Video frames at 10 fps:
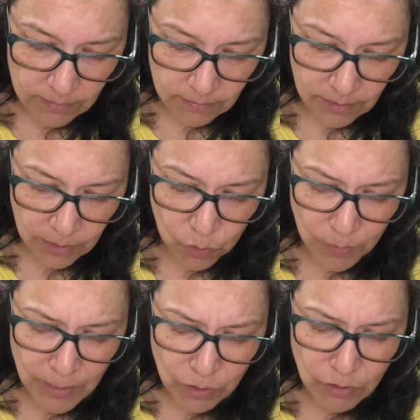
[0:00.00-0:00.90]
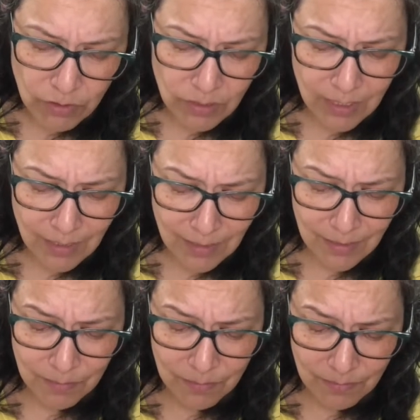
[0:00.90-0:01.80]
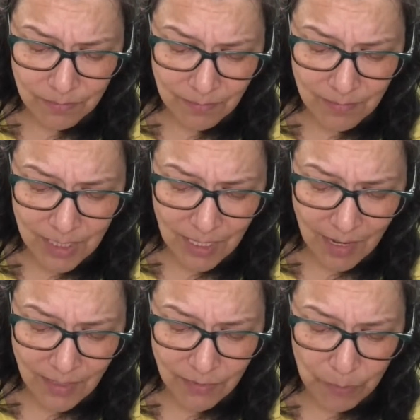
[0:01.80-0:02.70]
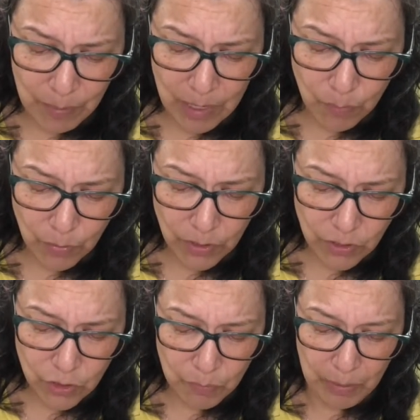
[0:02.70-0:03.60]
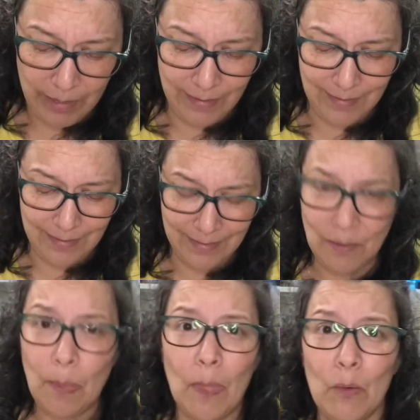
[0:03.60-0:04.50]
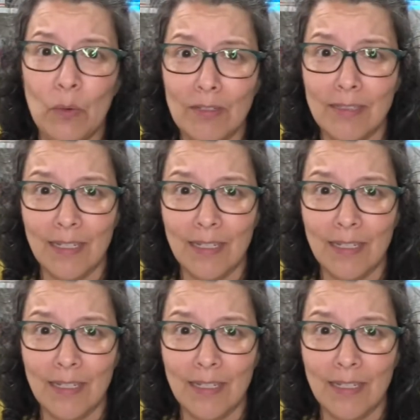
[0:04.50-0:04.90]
I normally don't use this size of a paintbrush, but we'll see.